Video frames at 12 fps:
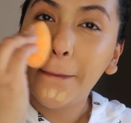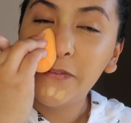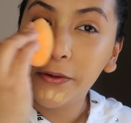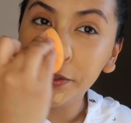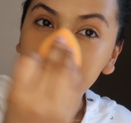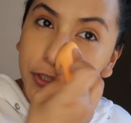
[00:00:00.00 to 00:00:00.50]

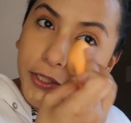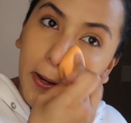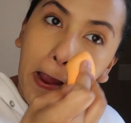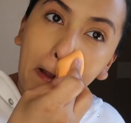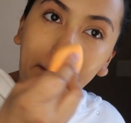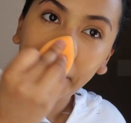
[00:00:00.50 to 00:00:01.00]
foundation
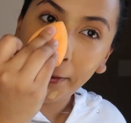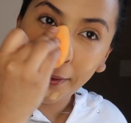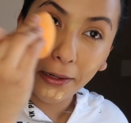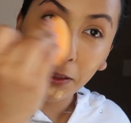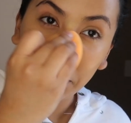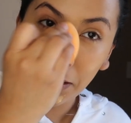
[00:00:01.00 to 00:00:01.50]
happy,
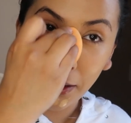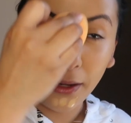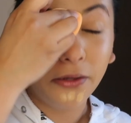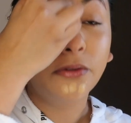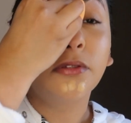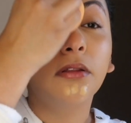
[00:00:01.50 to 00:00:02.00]
and I
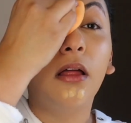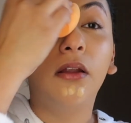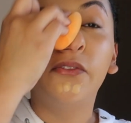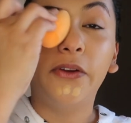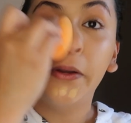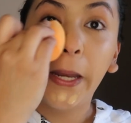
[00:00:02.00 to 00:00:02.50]
use a lot
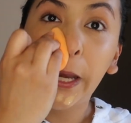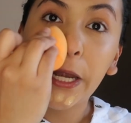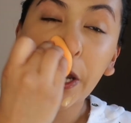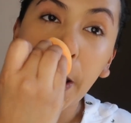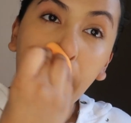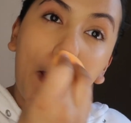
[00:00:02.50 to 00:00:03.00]
of
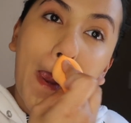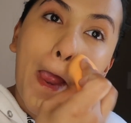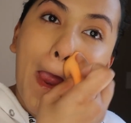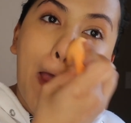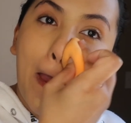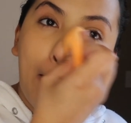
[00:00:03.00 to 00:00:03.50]
foundation,
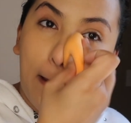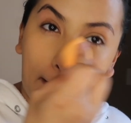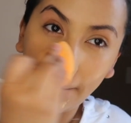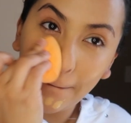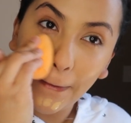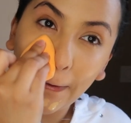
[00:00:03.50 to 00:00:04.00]

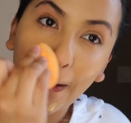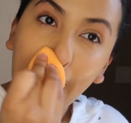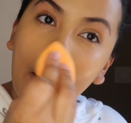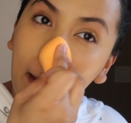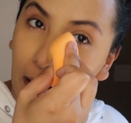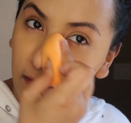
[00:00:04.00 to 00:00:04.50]

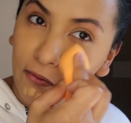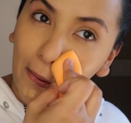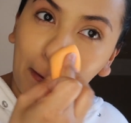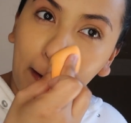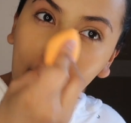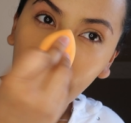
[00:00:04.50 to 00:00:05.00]
but I
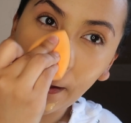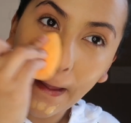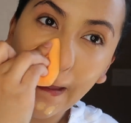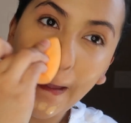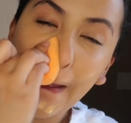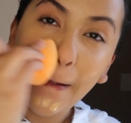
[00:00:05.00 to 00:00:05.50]
feel like
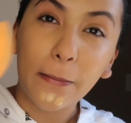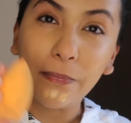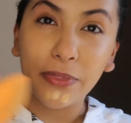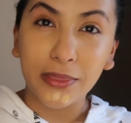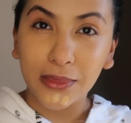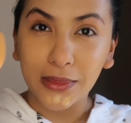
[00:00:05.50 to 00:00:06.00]

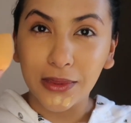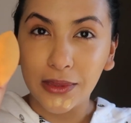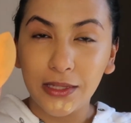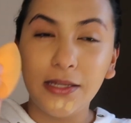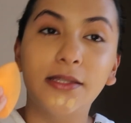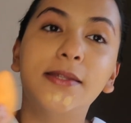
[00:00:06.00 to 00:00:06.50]

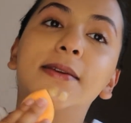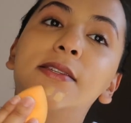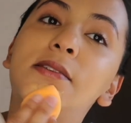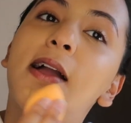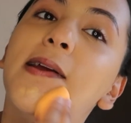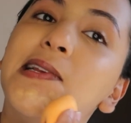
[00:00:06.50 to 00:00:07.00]
these
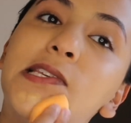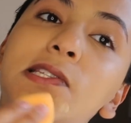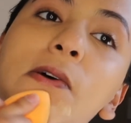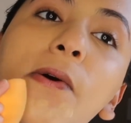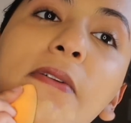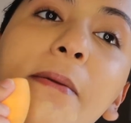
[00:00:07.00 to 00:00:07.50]
things kind of
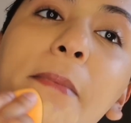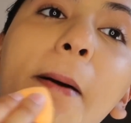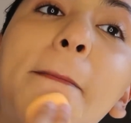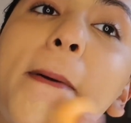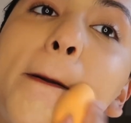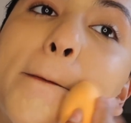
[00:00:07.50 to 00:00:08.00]
soak them
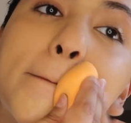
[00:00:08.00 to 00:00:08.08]
up.